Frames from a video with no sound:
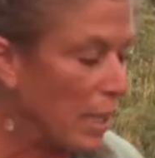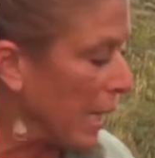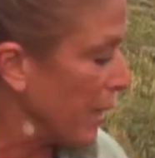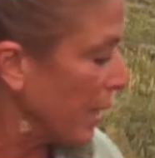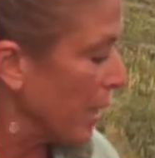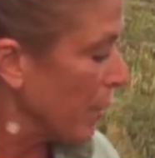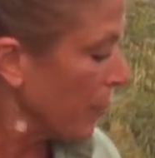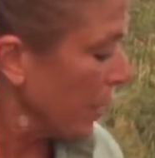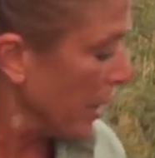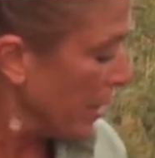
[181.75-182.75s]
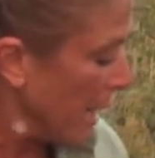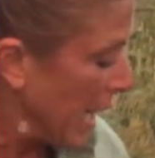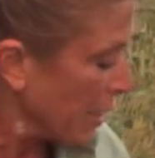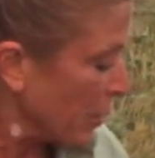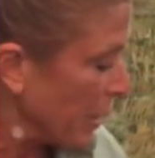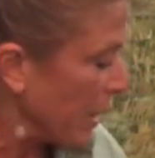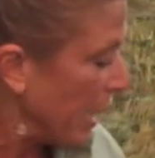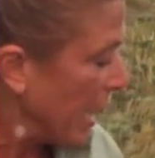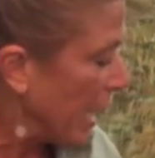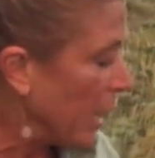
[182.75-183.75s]
I think it actually
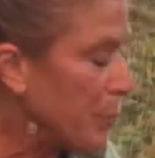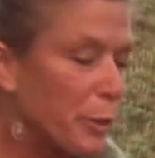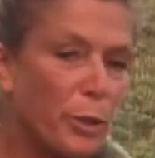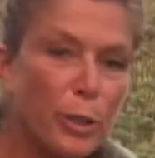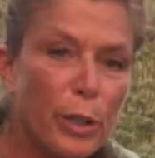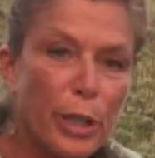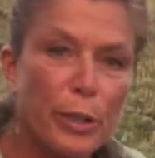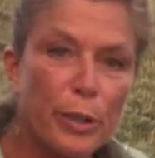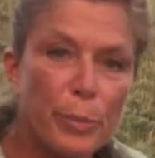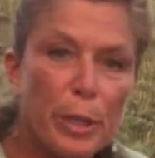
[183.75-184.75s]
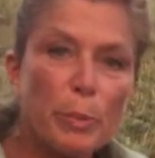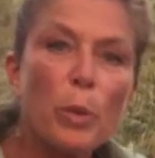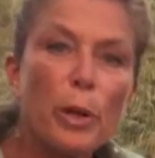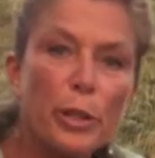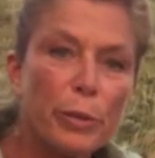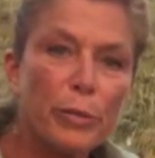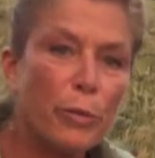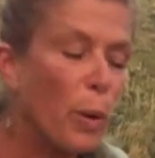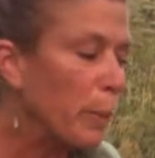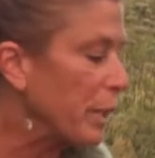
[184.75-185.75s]
helps cook the meat more
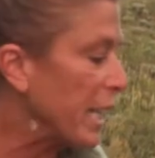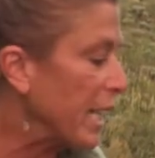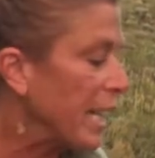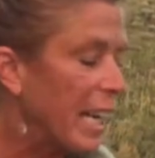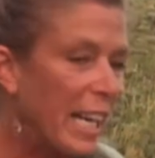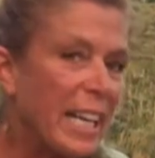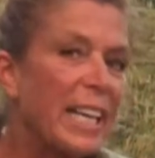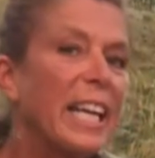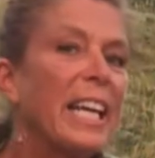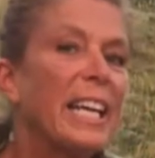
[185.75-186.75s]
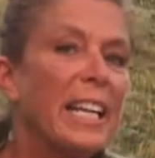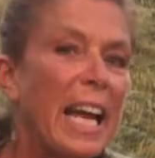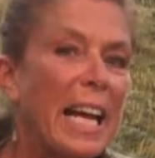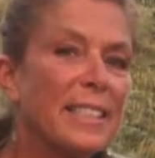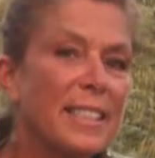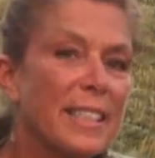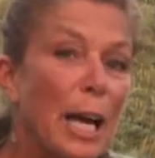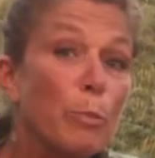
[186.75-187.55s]
uniformly, and again adds to that